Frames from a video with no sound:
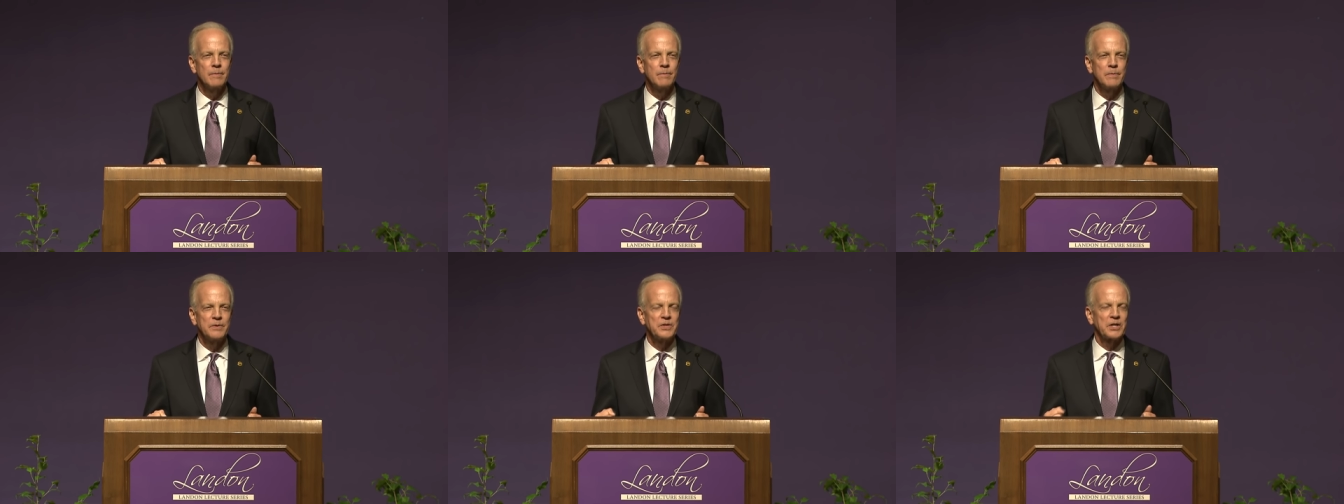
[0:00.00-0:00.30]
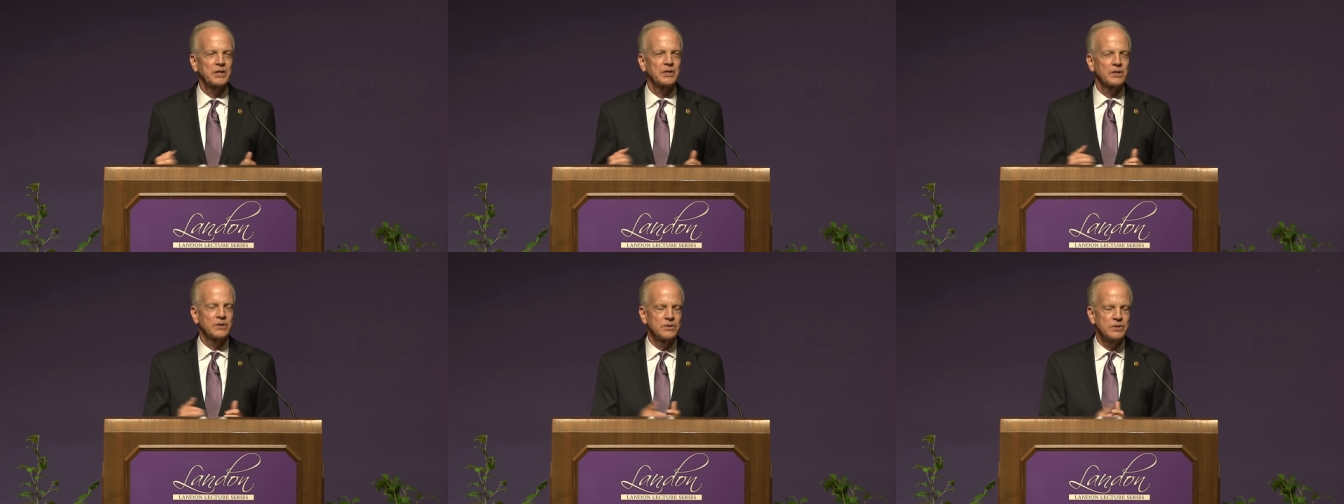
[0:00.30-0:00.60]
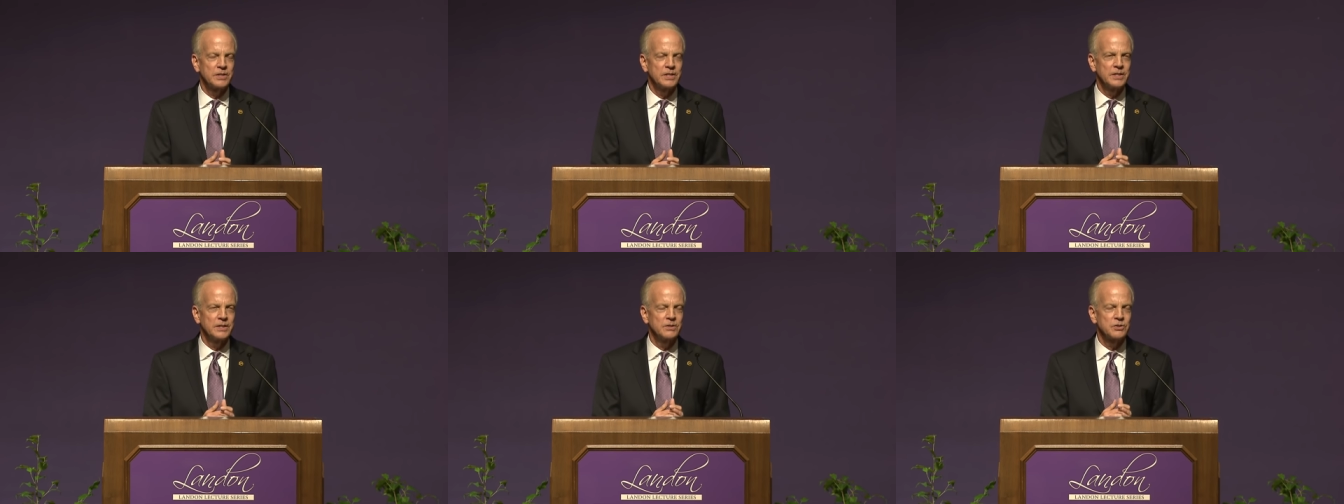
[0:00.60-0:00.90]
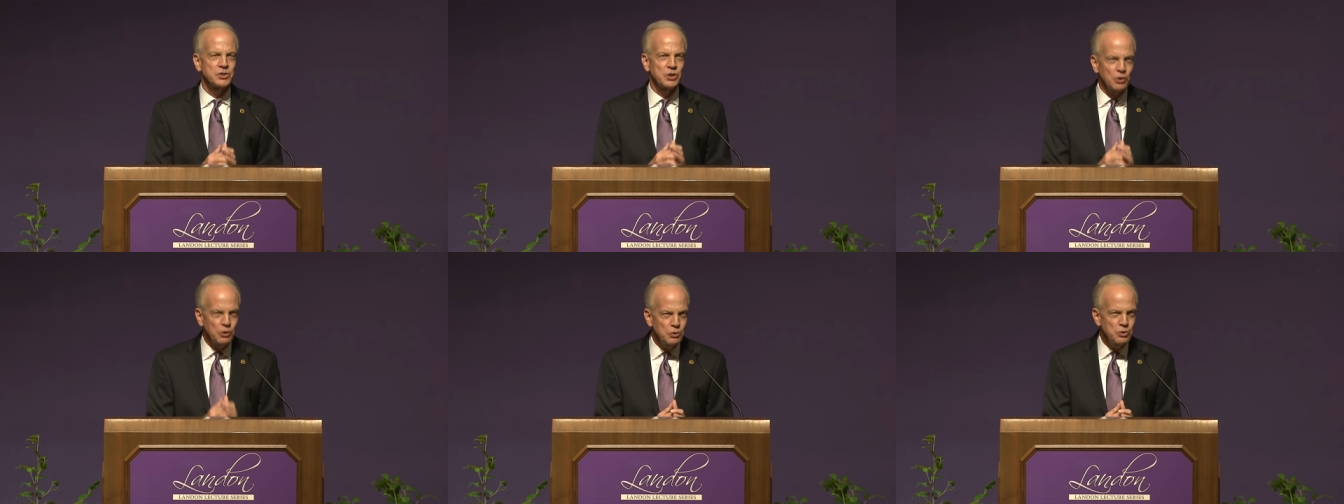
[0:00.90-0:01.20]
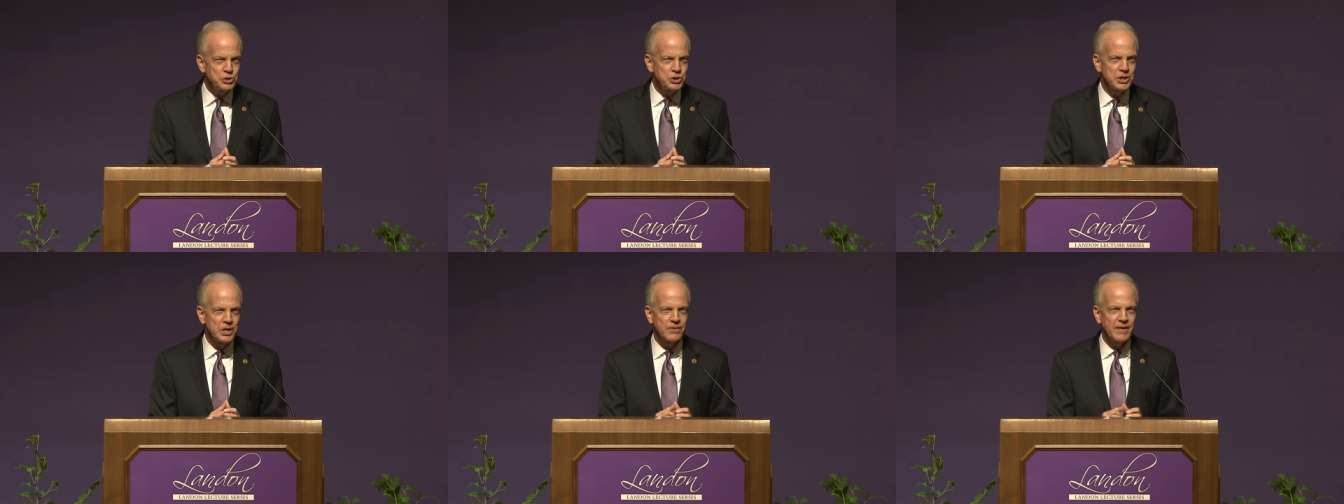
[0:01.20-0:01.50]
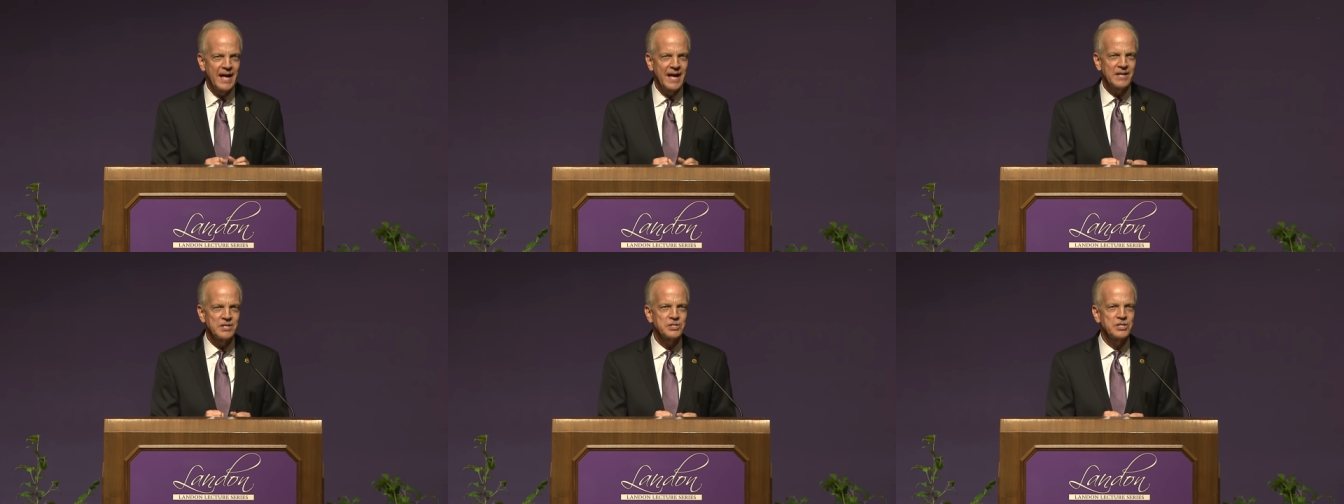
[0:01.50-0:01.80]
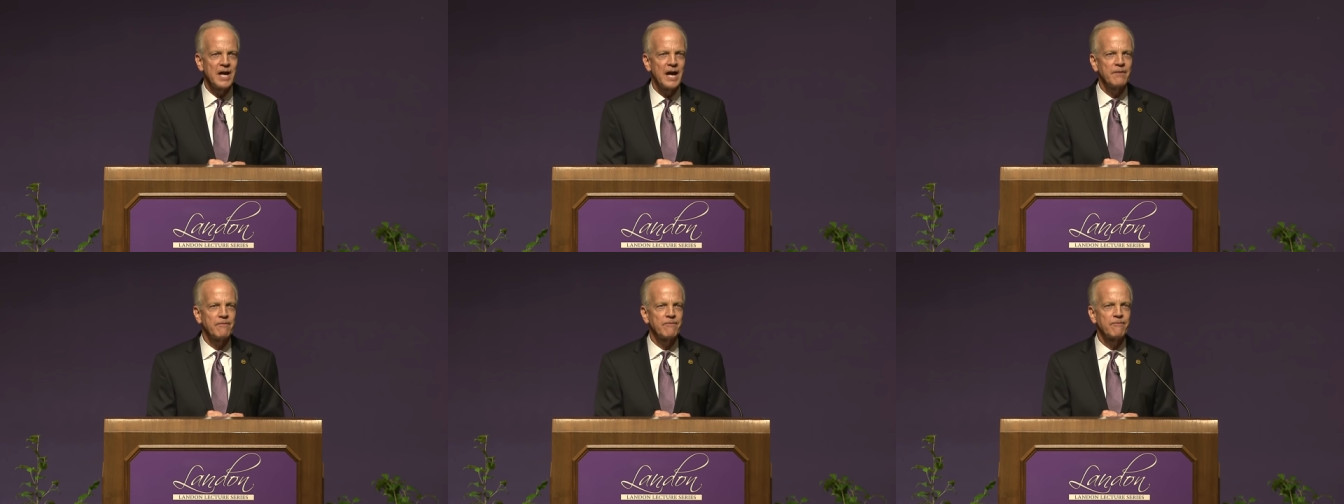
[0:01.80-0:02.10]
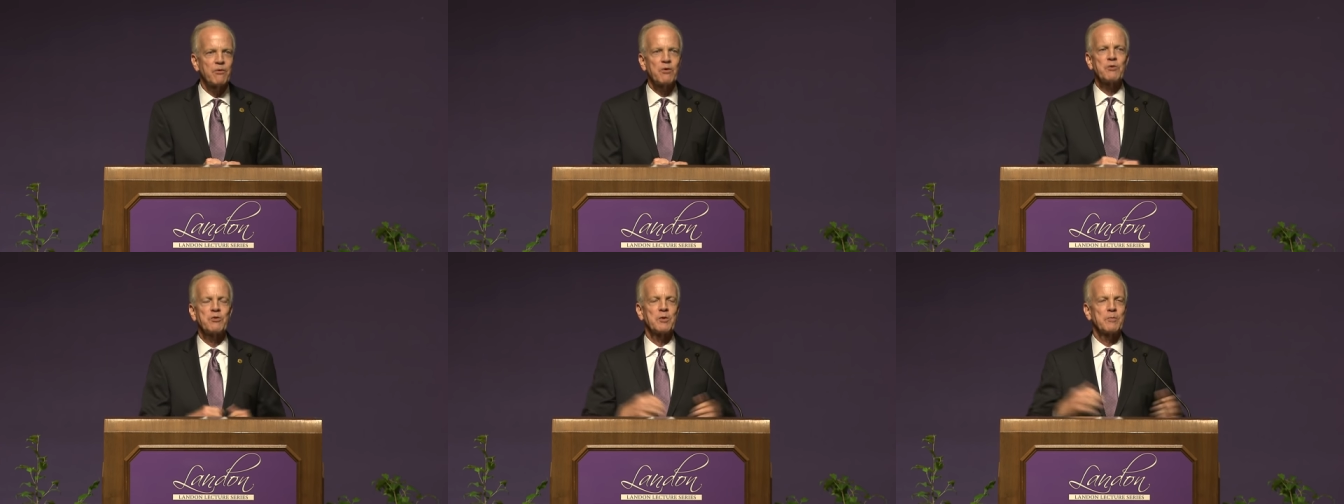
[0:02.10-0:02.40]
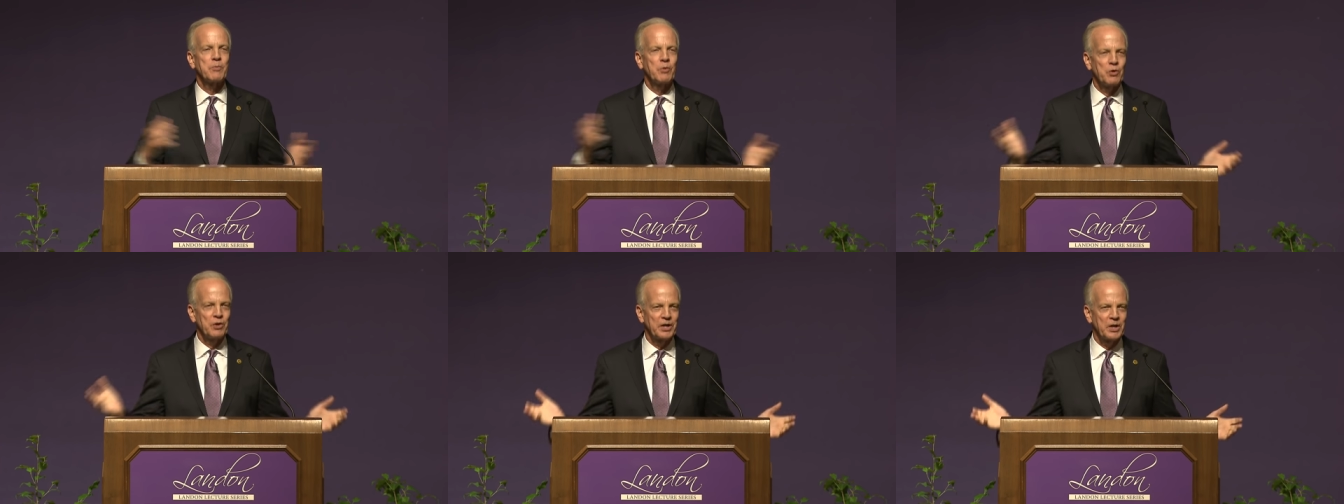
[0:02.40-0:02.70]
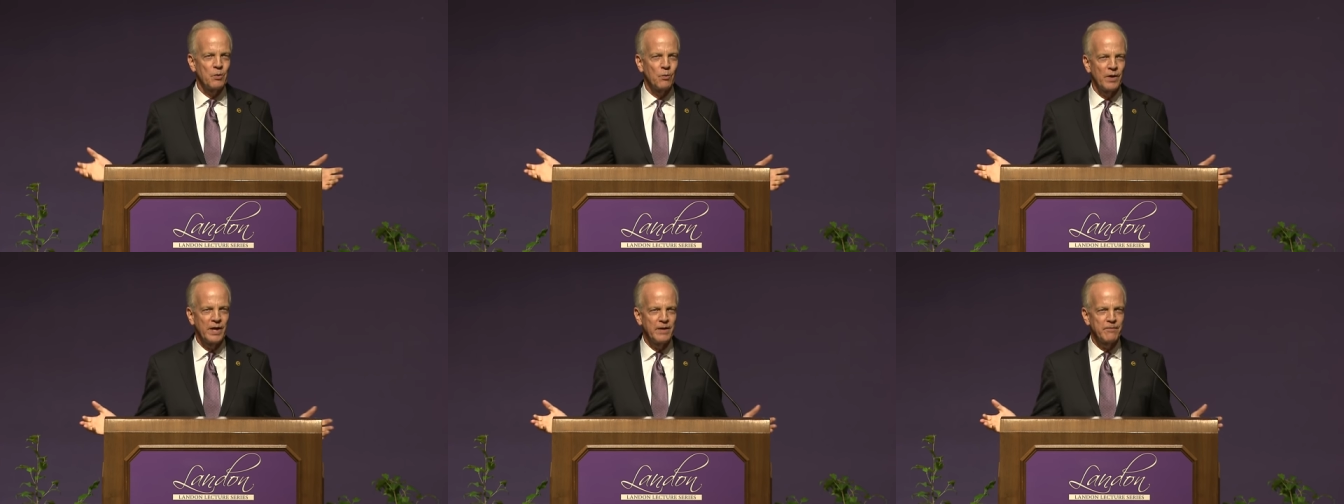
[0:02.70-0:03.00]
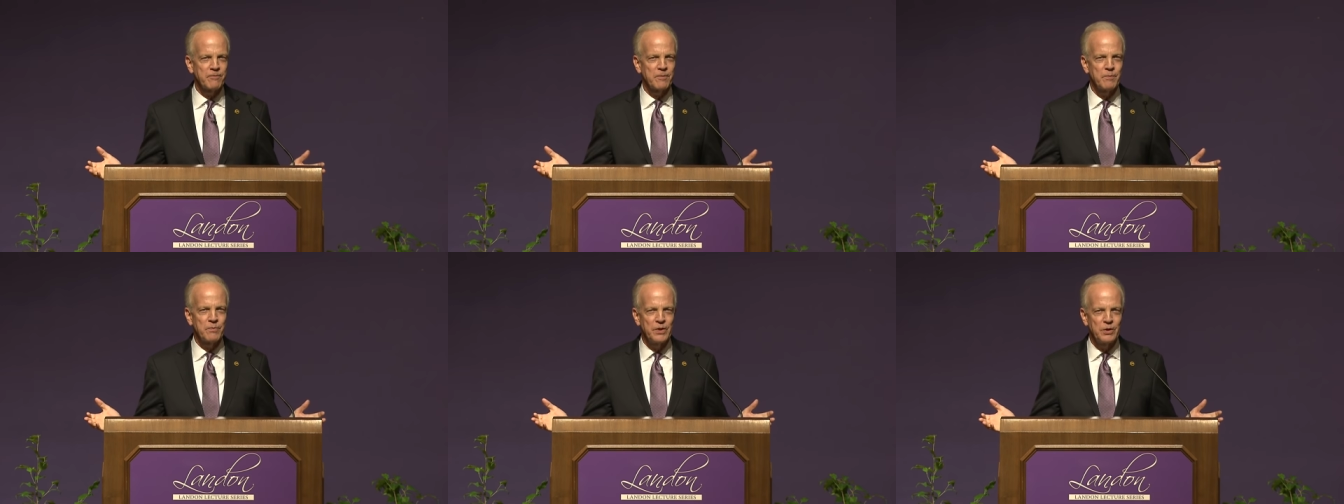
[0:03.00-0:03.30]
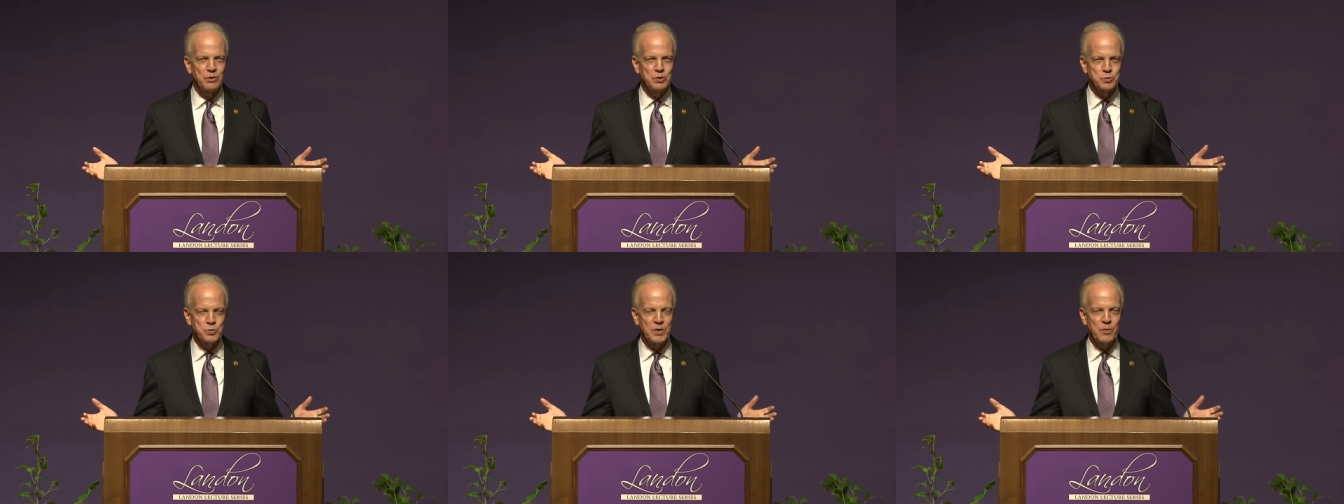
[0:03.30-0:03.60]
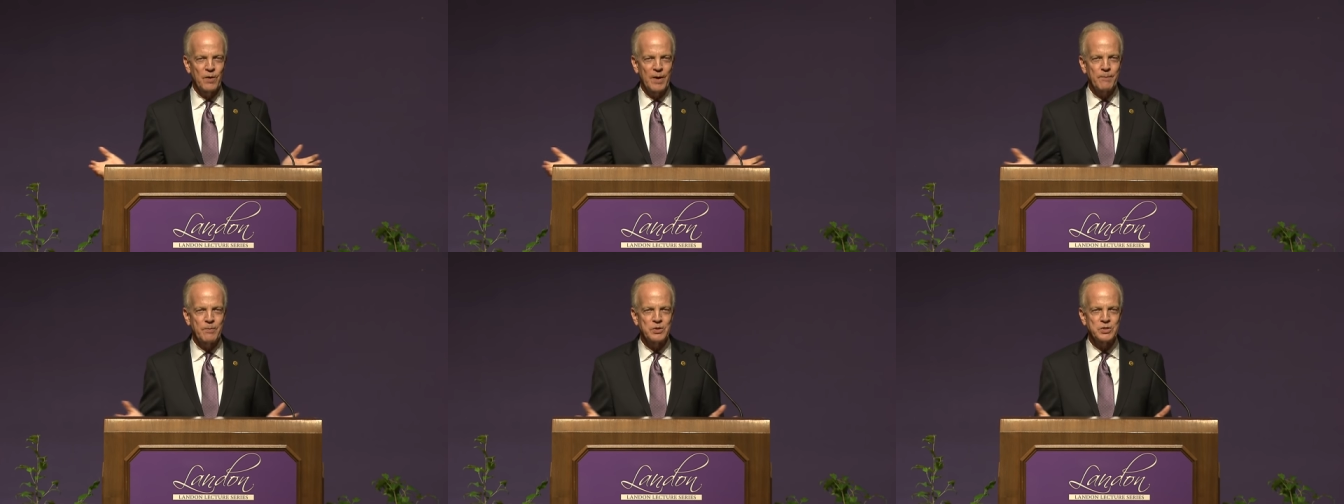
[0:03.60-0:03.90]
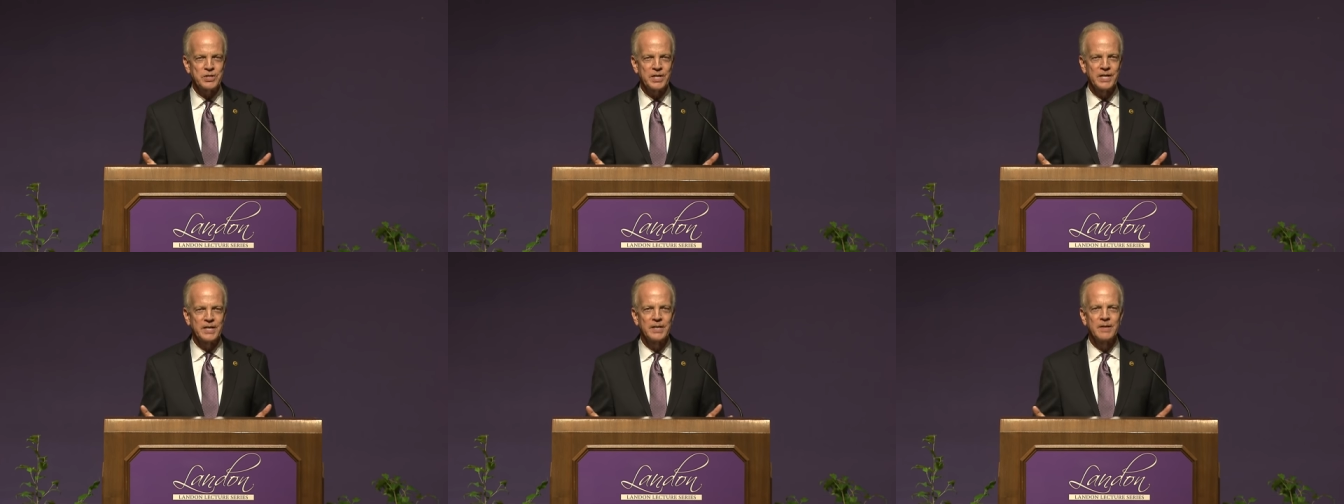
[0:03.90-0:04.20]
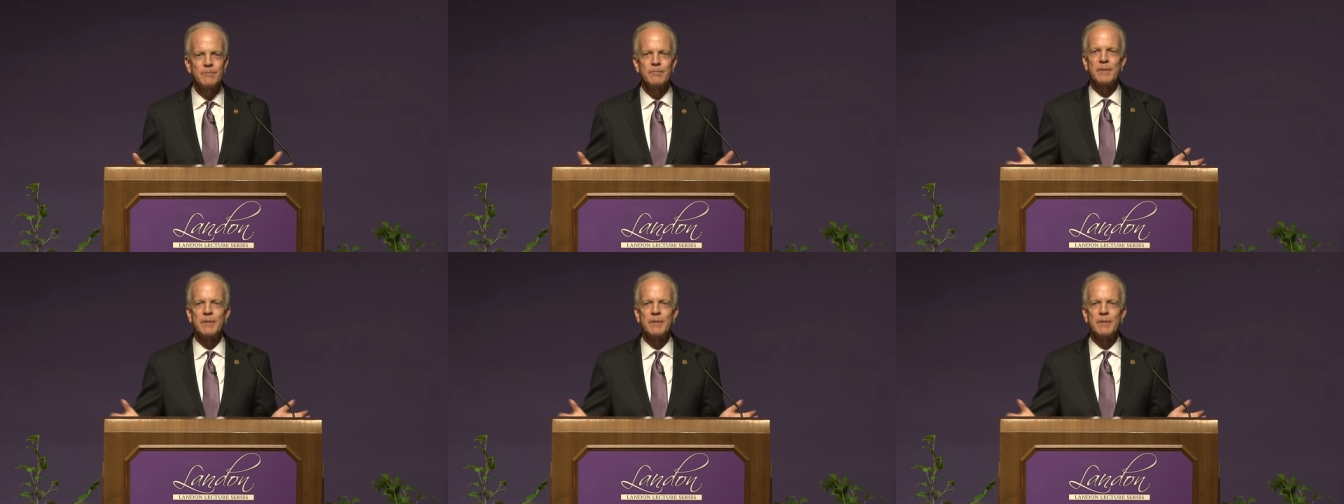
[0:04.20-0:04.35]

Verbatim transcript: But the, the solution to that is not further pulling away from those we represent,